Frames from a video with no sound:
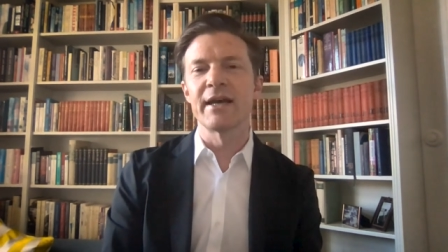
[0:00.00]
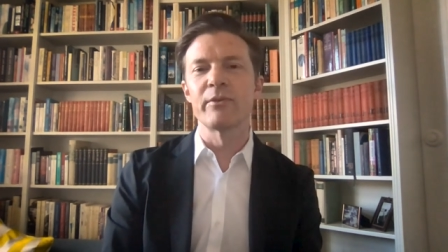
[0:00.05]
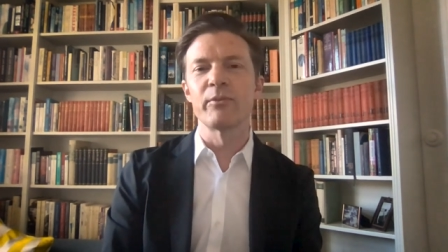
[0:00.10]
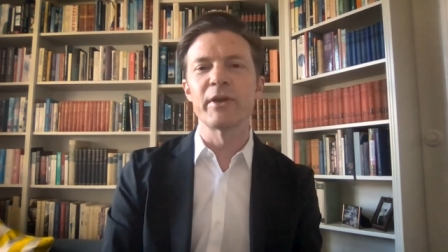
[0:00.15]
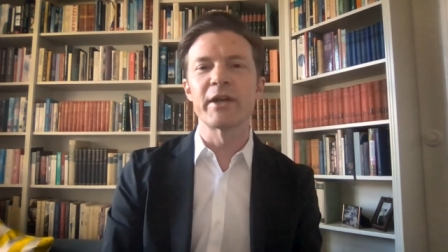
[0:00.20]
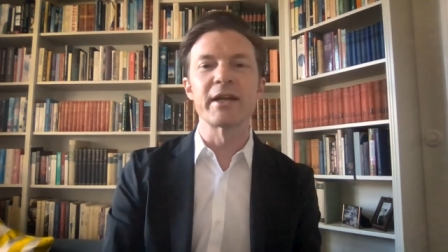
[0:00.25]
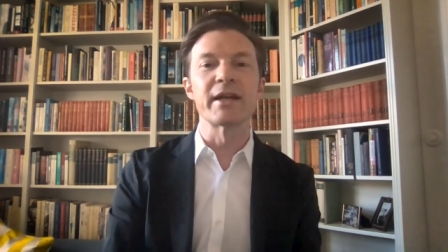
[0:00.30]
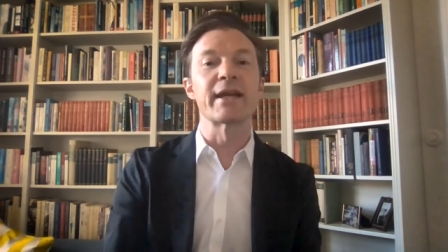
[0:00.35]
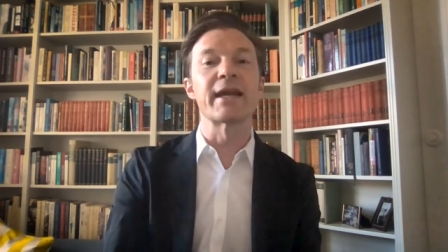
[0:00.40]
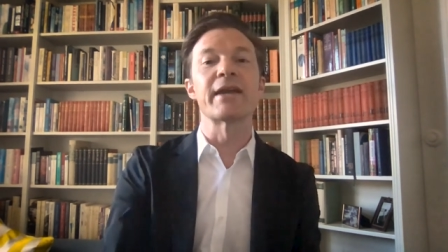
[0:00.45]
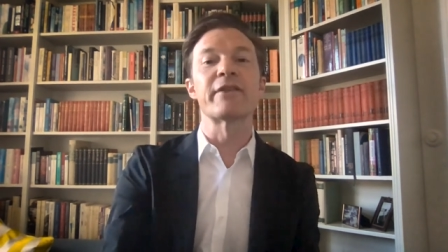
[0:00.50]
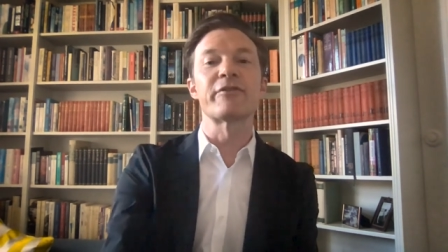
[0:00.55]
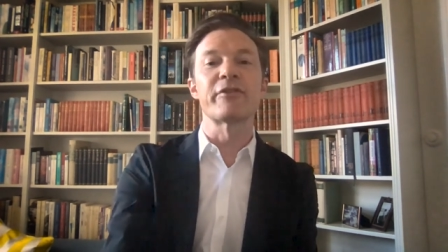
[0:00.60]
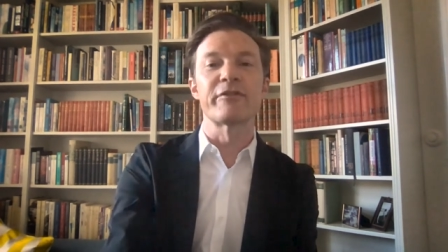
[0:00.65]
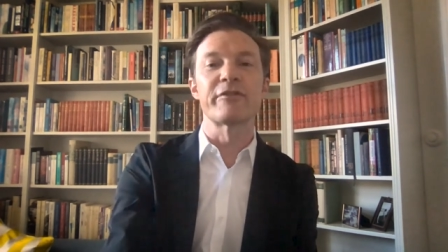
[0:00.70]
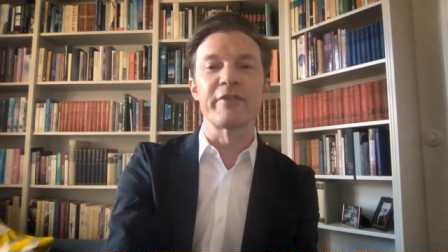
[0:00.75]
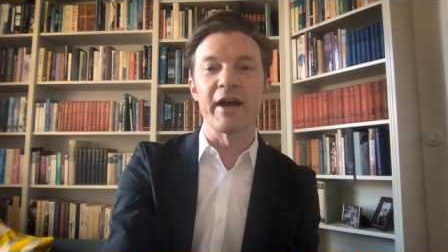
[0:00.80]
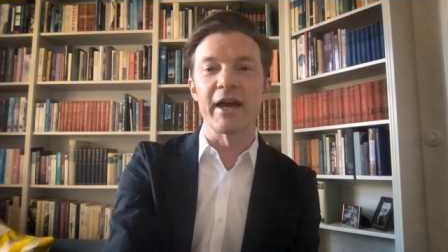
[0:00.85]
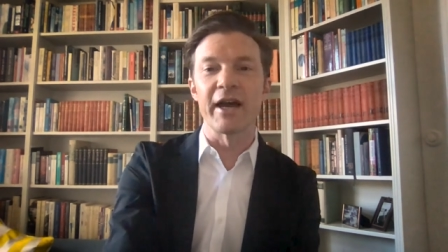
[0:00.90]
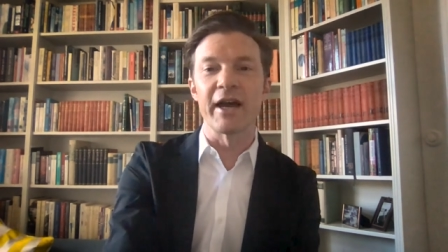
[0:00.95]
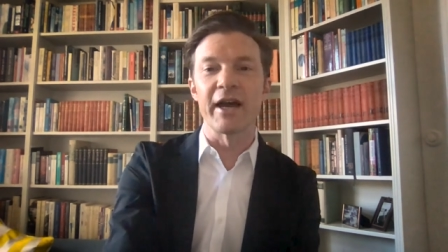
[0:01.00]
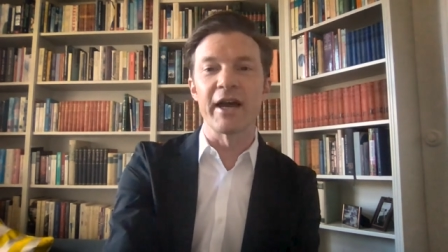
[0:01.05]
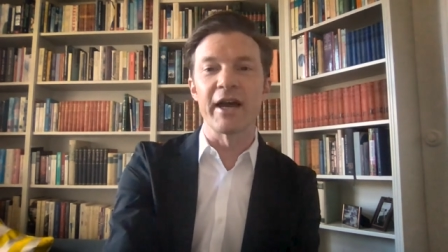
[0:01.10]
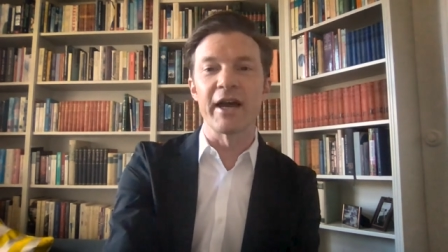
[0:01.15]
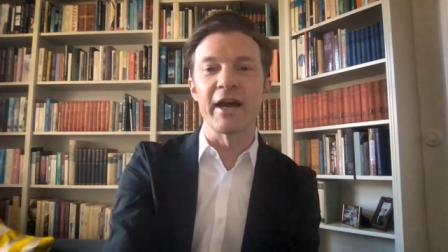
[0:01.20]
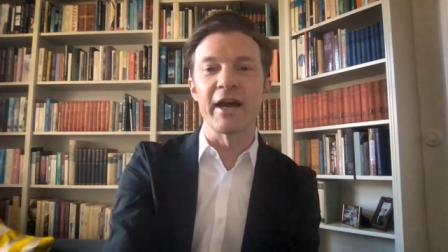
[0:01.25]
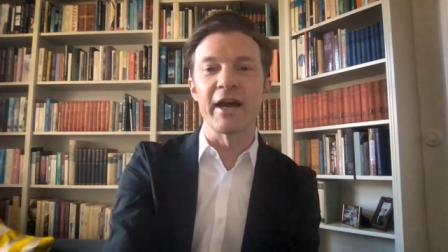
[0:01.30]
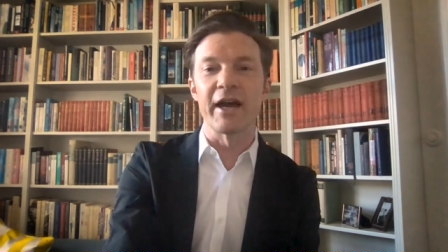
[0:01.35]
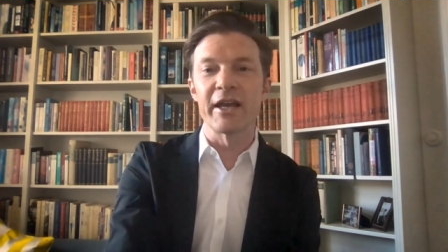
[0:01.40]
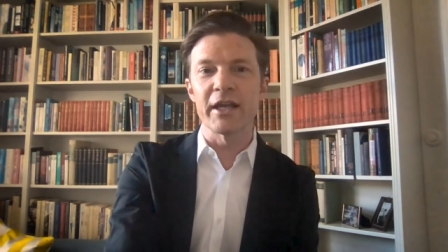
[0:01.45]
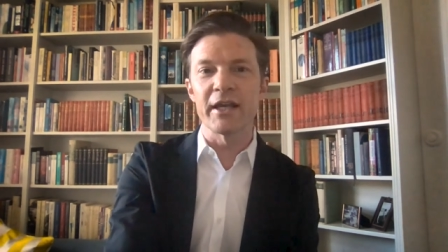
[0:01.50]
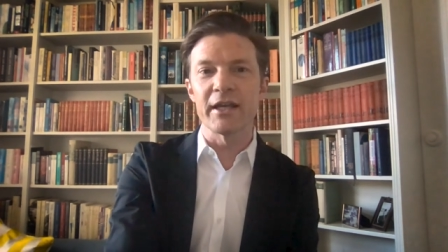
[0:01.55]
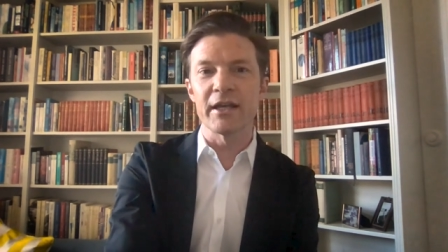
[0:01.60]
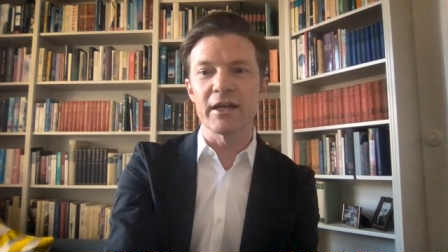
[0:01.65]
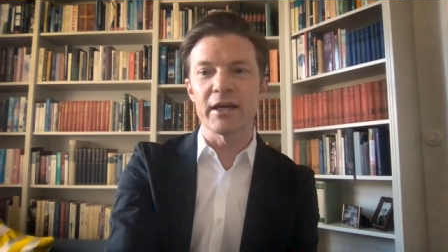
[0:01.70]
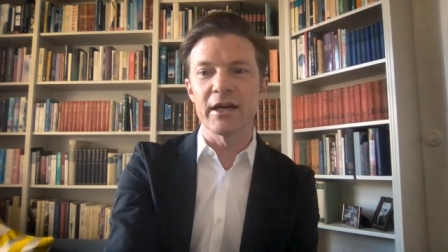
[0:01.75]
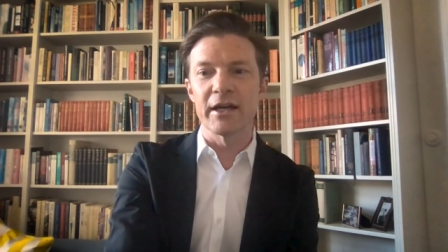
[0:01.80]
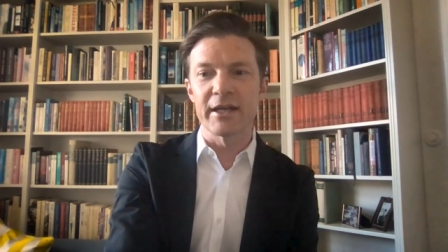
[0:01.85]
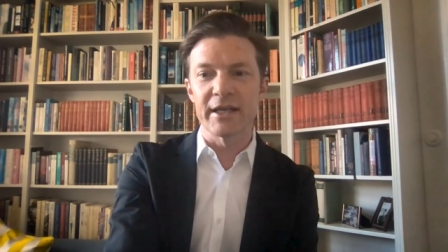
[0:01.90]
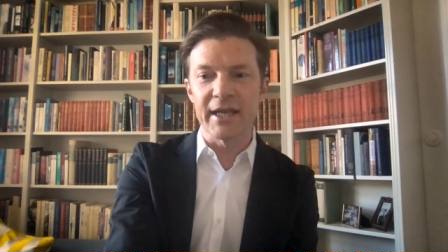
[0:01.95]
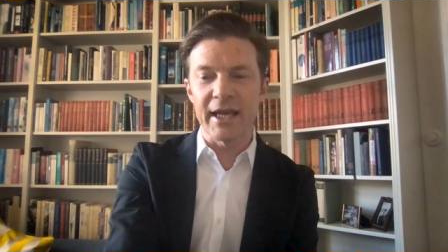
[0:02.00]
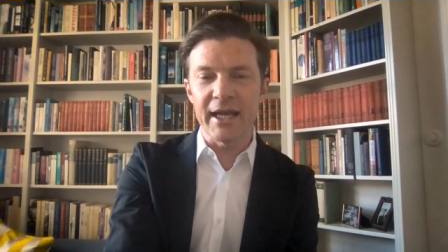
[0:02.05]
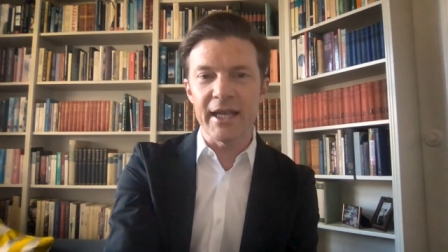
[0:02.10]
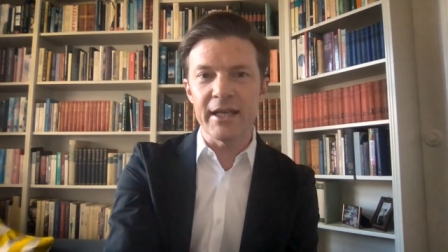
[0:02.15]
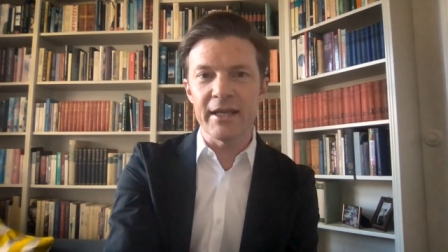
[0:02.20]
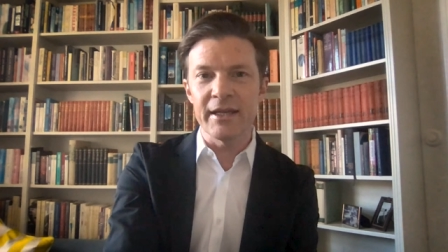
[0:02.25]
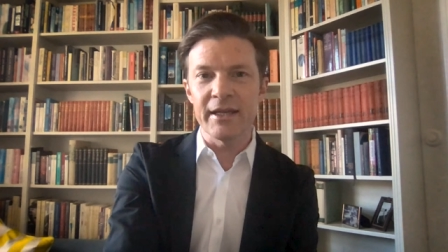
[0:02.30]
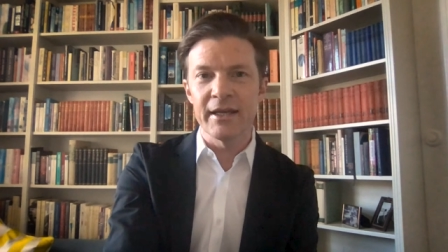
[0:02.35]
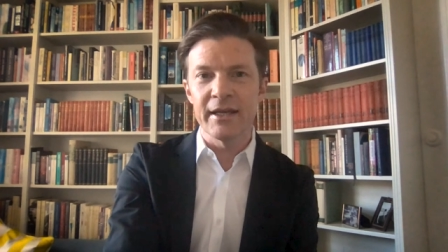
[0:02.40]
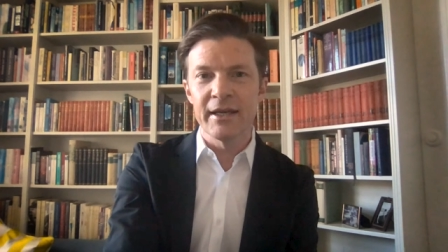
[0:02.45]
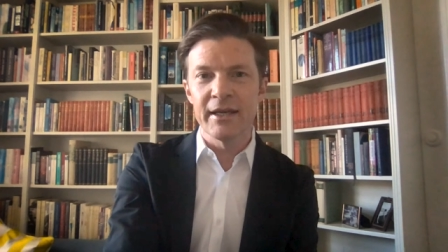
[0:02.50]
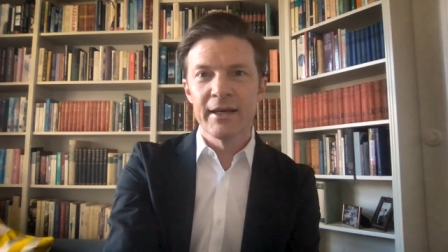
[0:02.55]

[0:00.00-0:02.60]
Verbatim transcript: and we can get society working again.